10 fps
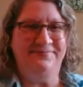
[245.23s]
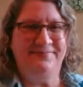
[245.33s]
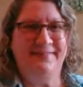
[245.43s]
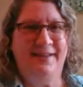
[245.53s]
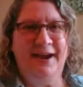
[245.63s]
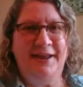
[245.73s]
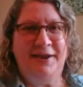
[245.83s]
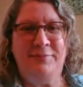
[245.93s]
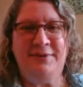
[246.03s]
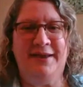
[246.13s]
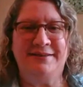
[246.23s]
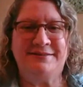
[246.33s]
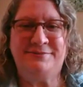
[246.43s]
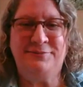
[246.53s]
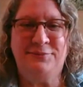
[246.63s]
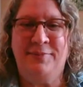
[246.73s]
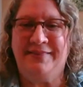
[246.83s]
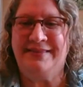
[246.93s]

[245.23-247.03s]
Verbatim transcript: All right, hope you guys will pick this